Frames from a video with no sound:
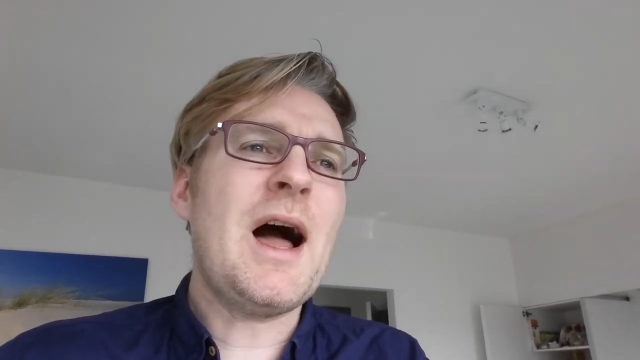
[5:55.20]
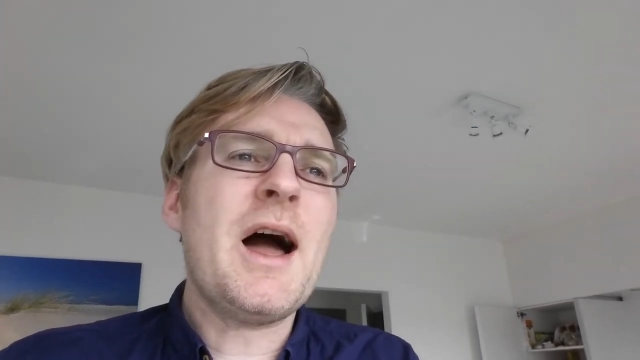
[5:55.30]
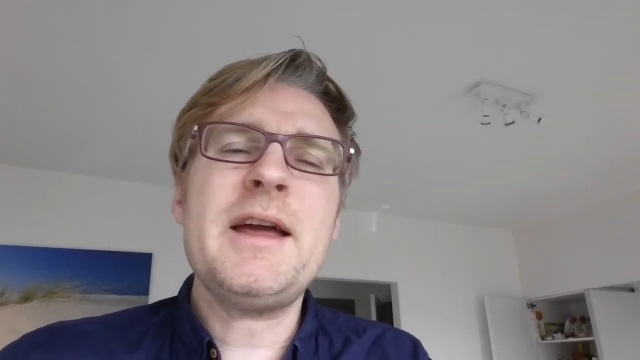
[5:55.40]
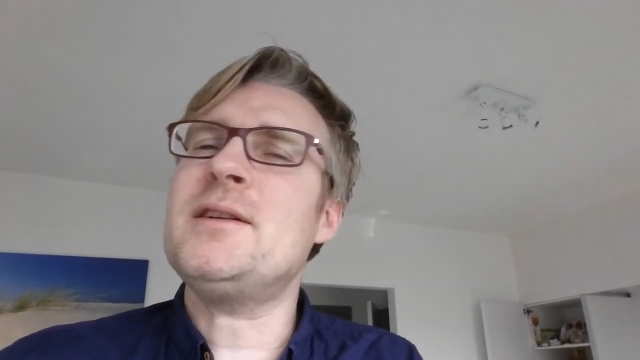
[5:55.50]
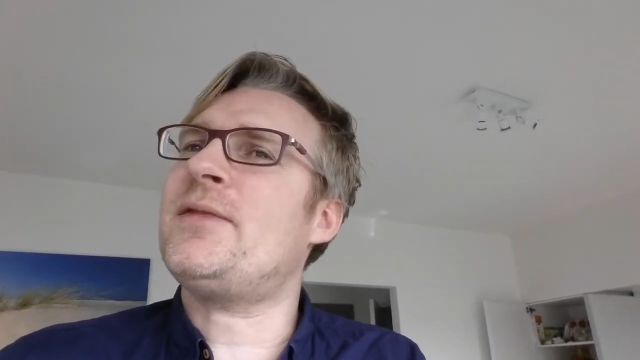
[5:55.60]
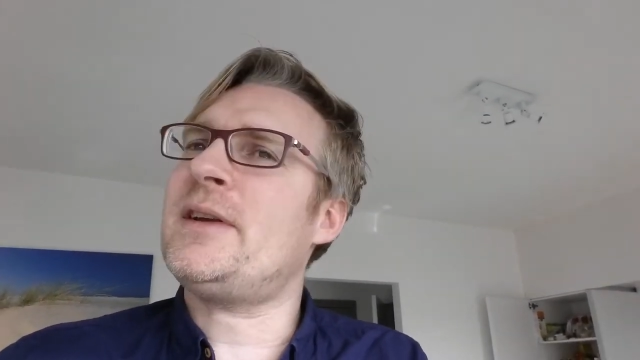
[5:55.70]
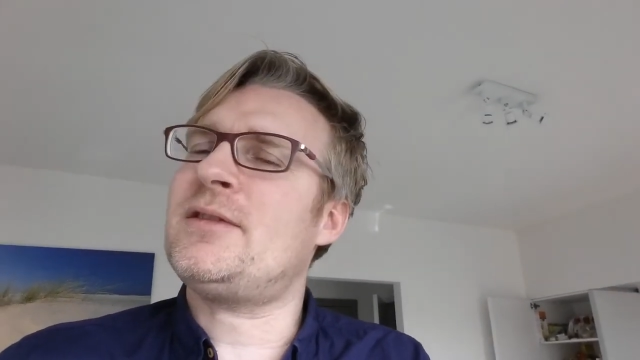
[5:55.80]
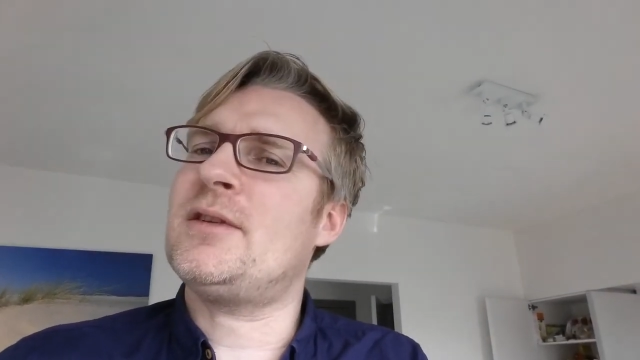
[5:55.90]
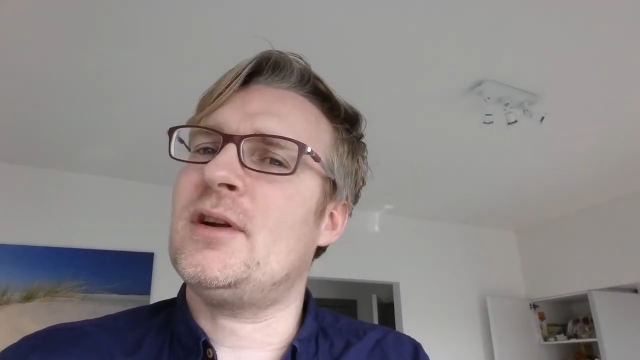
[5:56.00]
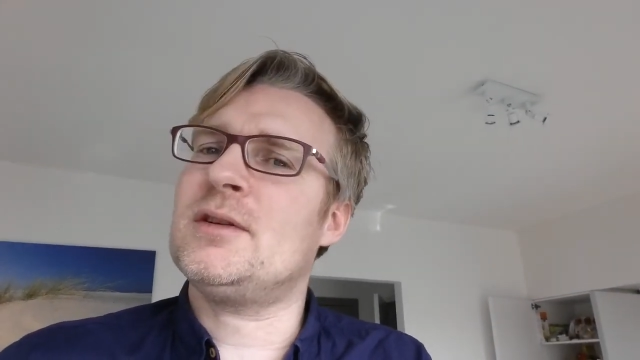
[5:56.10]
I
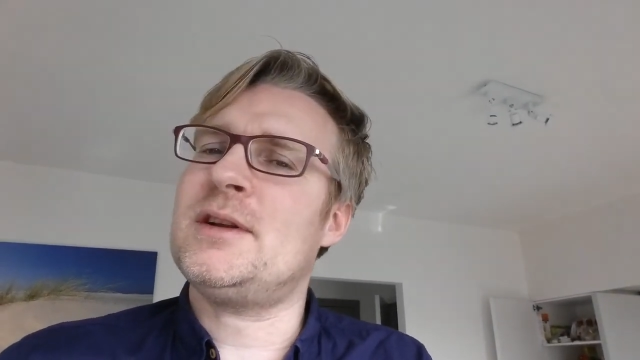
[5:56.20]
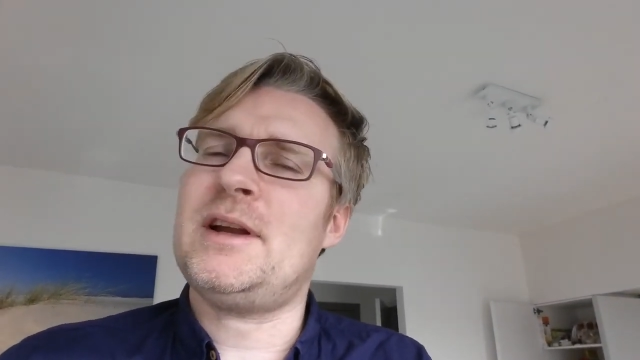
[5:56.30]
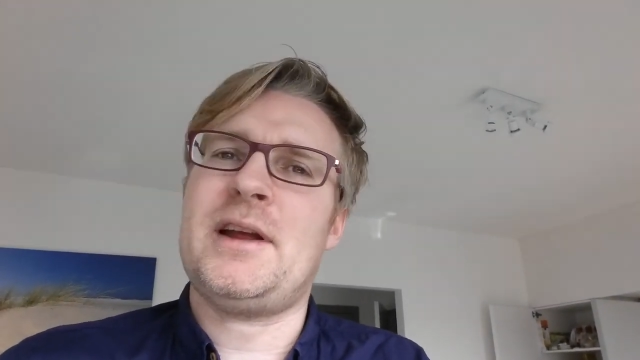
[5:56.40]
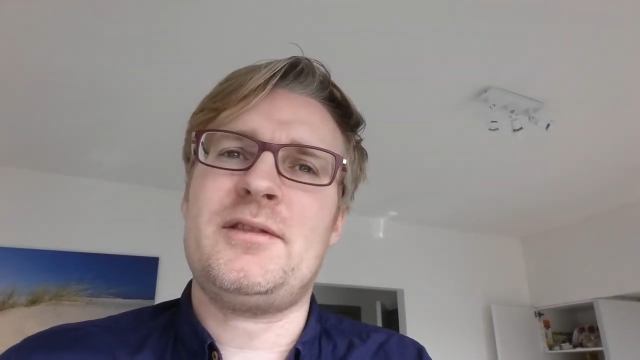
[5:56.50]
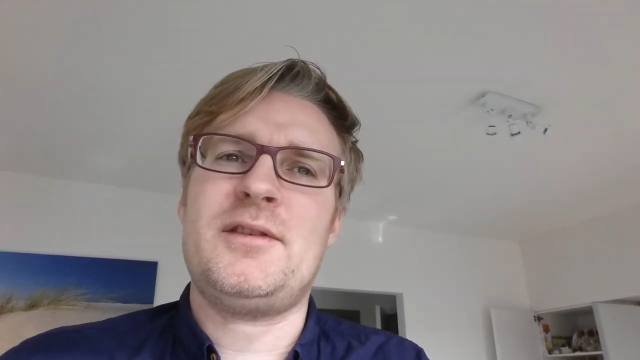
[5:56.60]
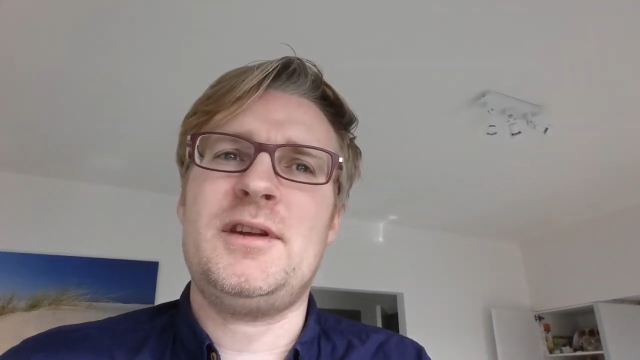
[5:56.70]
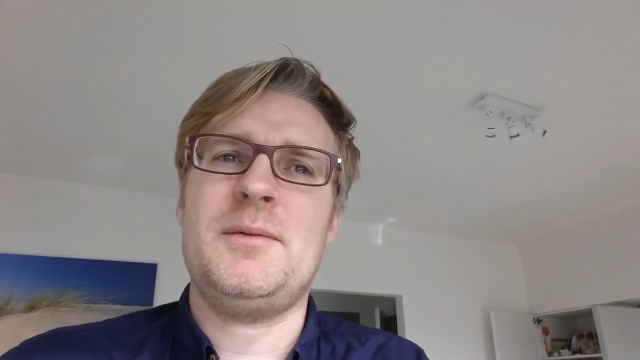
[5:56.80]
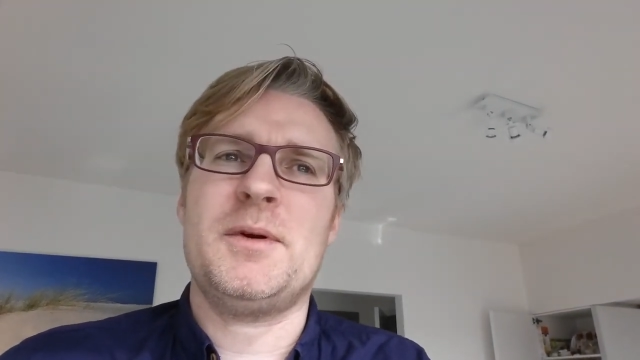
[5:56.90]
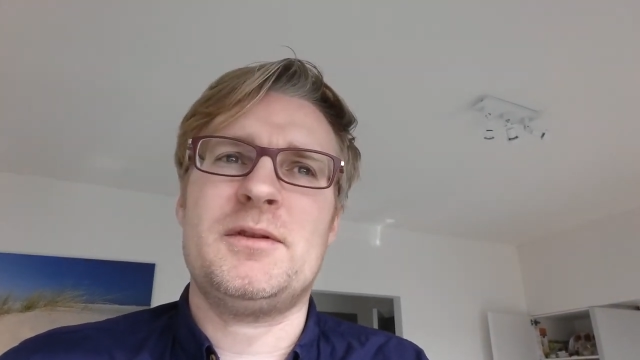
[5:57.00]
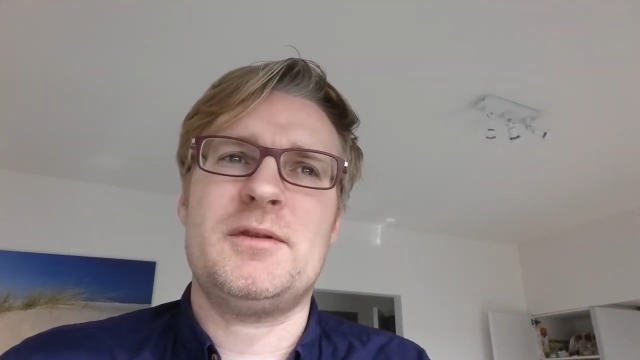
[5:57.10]
invested a lot in
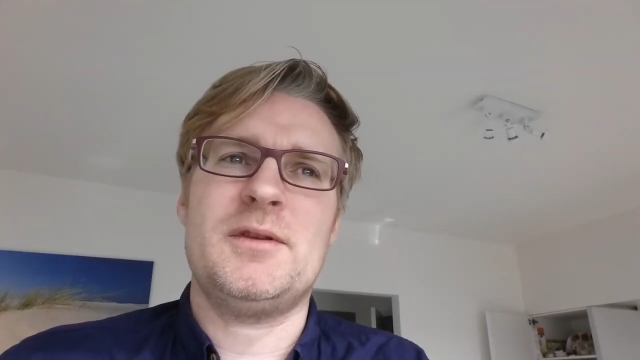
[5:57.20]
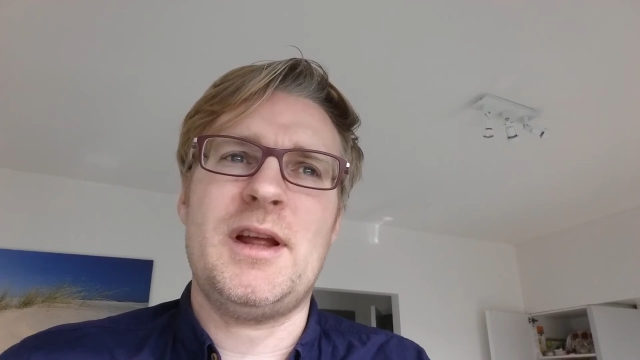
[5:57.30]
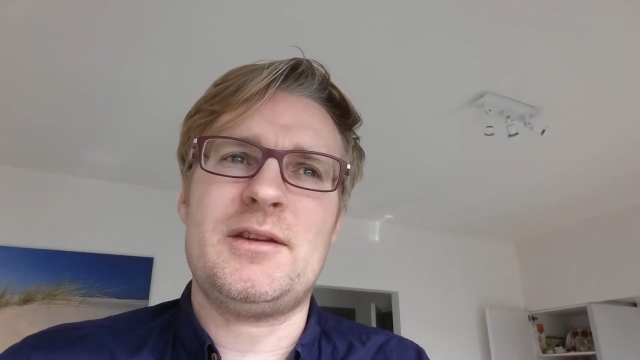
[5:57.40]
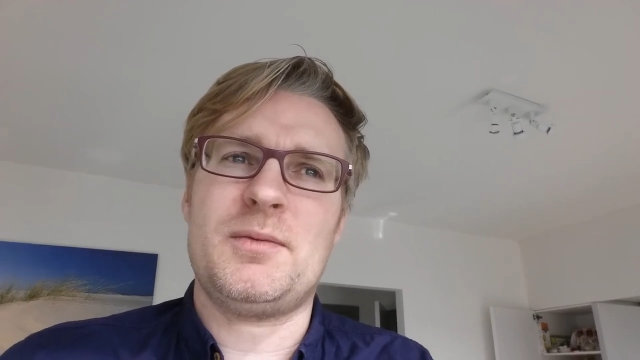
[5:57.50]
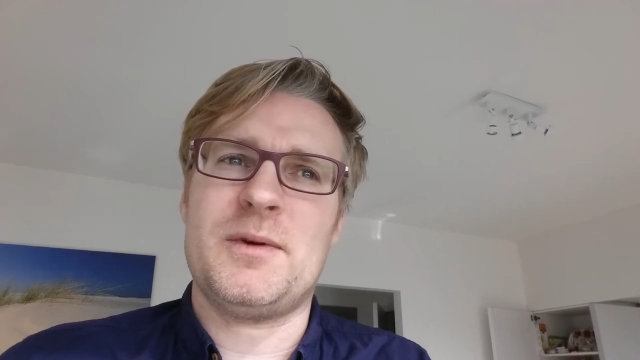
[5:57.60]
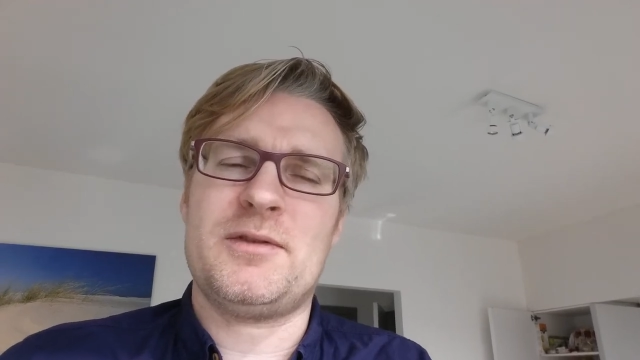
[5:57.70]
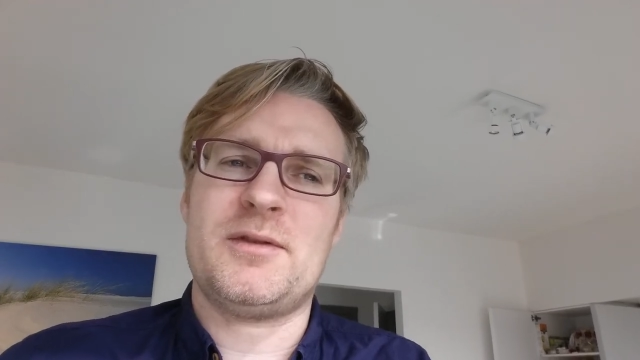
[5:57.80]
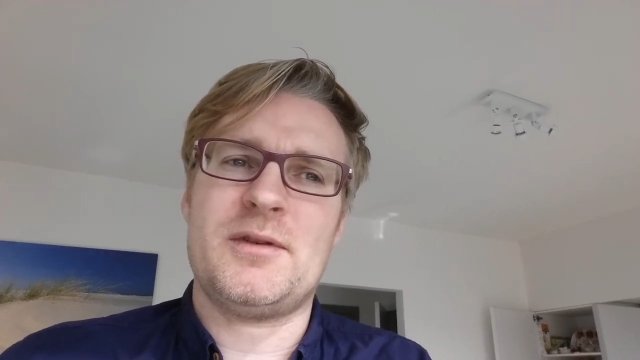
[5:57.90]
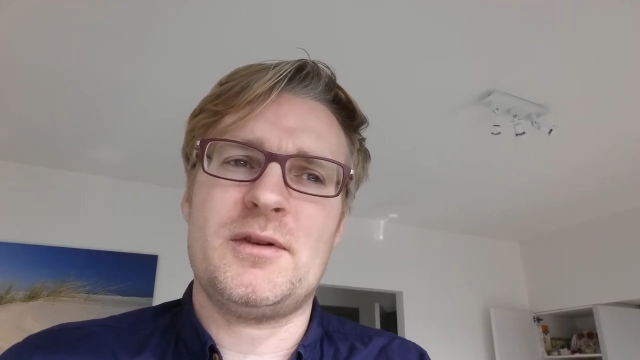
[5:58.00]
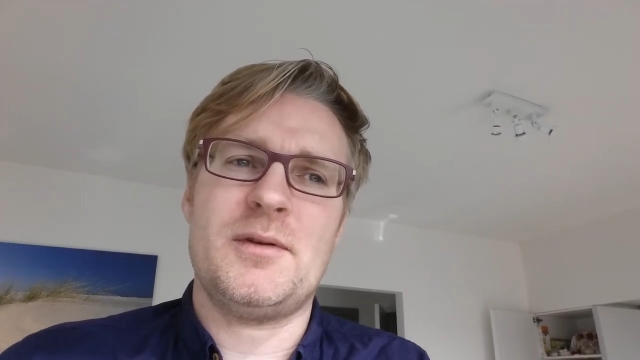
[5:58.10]
NXT, but that
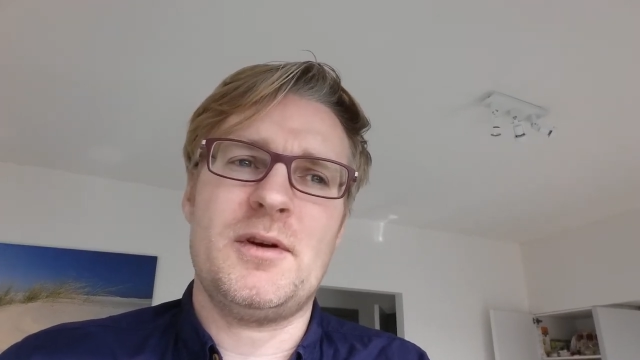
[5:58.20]
was